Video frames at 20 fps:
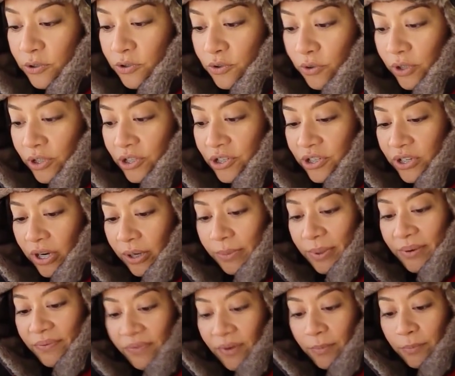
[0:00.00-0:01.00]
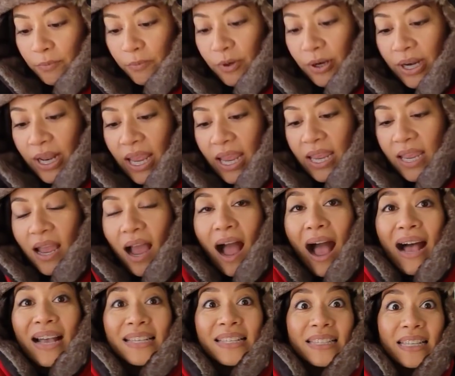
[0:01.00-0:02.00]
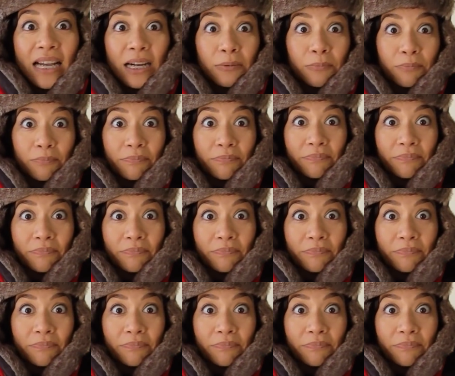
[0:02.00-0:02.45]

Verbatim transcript: you, George and Jeremy, from Renee Oscom.